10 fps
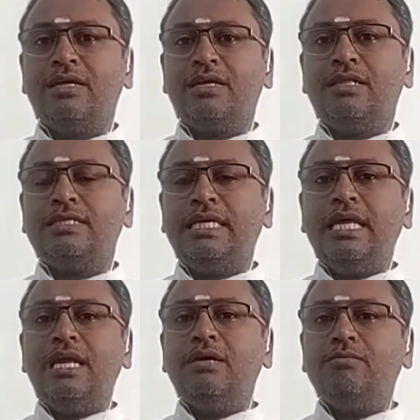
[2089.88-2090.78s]
the
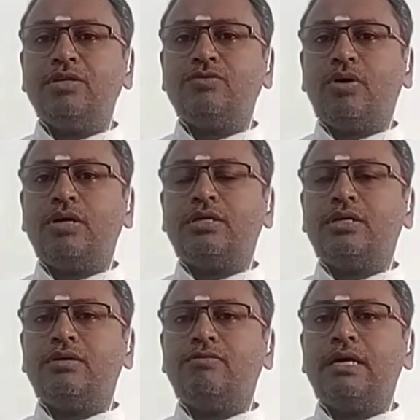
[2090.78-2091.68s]
serial numbers what
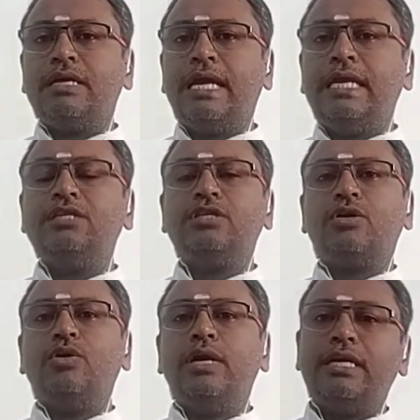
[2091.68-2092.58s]
were getting
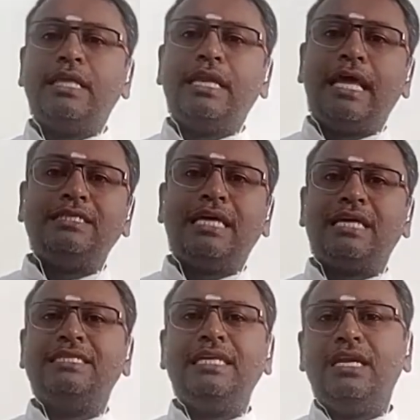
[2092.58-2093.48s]
circulated, that exact
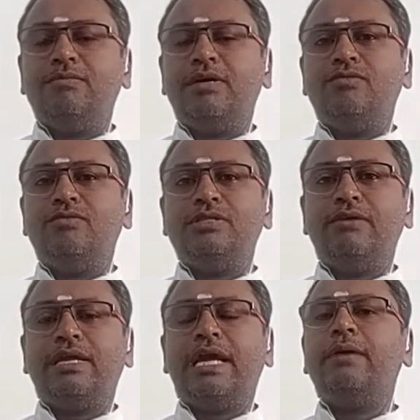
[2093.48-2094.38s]
serial number in which they
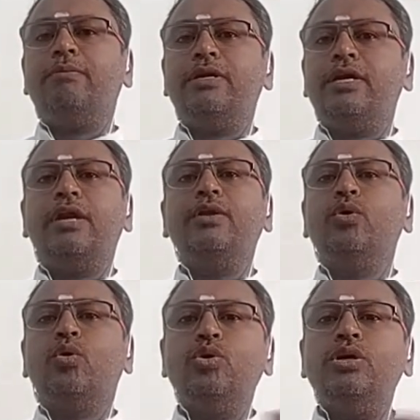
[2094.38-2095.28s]
were getting printed, and you
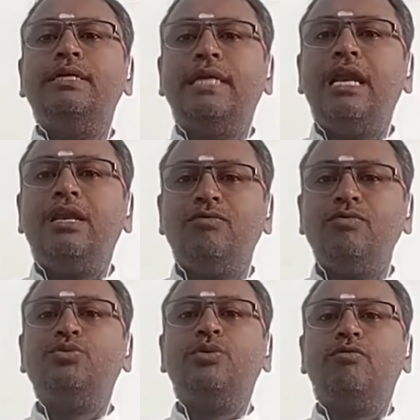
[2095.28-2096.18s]
couldn't tell
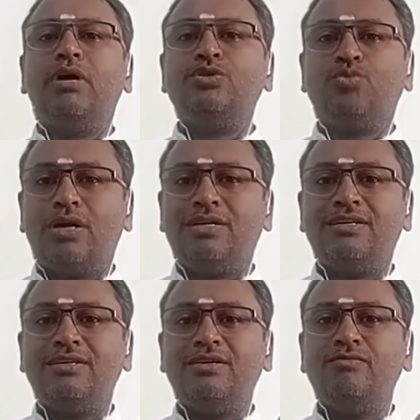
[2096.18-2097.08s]
what is what,
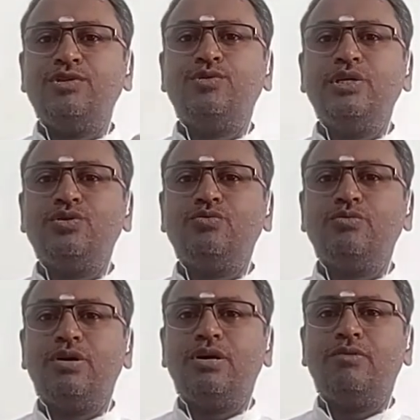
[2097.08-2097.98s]
which one is
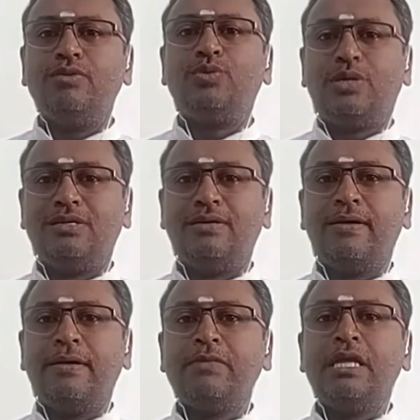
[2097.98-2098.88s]
which one.
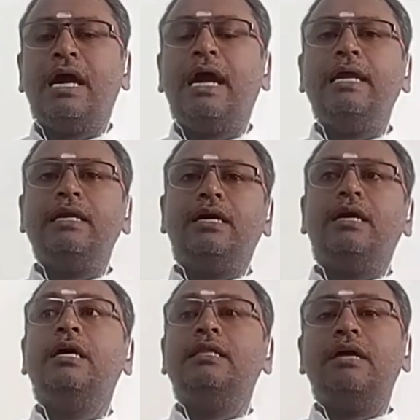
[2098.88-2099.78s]
And
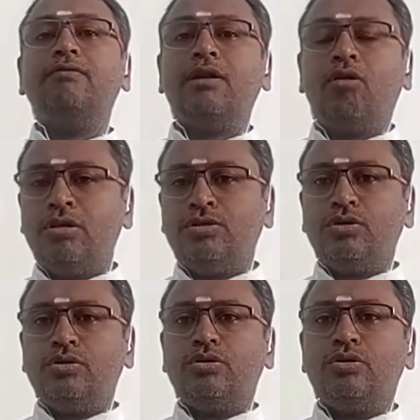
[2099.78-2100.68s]
there were
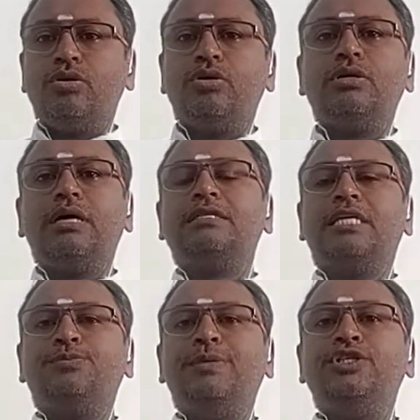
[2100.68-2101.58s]
also a
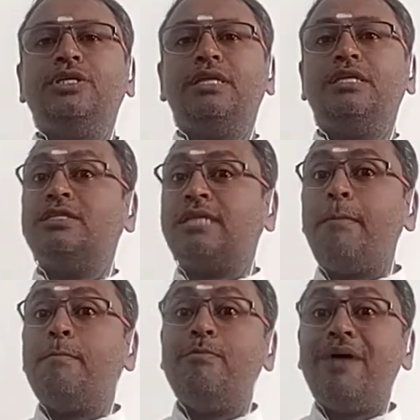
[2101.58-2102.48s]
suspicion that
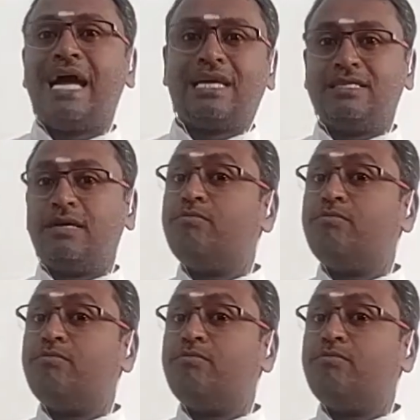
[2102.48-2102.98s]
some bank, some